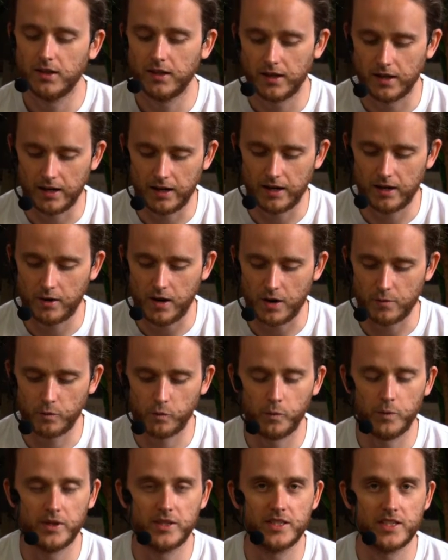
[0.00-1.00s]
And
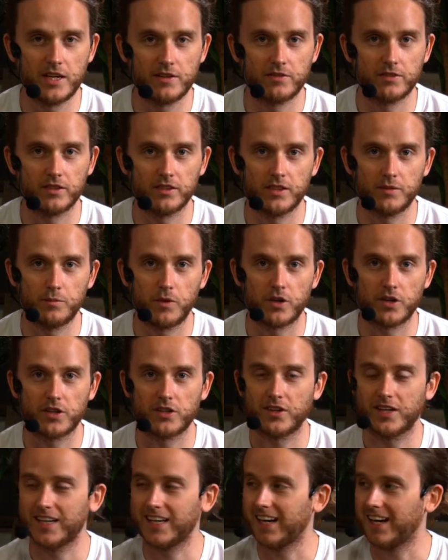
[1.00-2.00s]
we'll be definitely
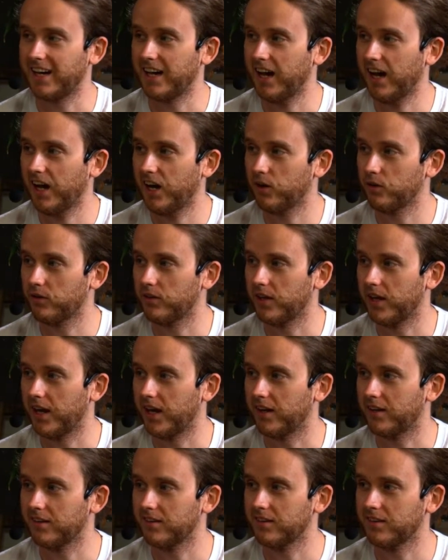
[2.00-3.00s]
monitoring how
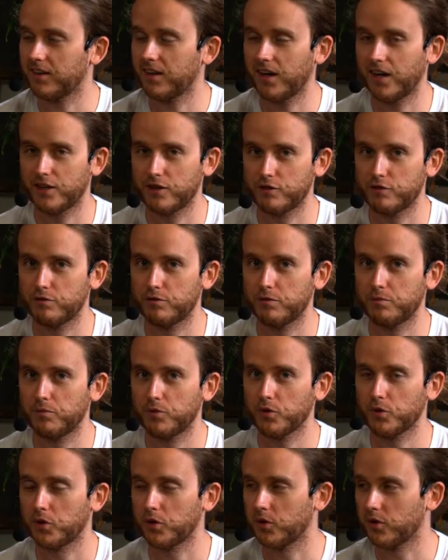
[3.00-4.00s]
that kind of
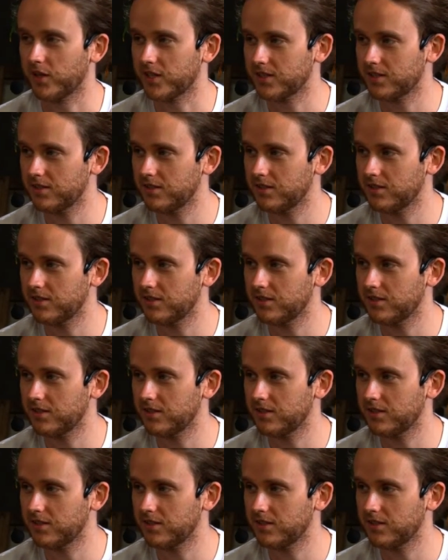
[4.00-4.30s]
progresses.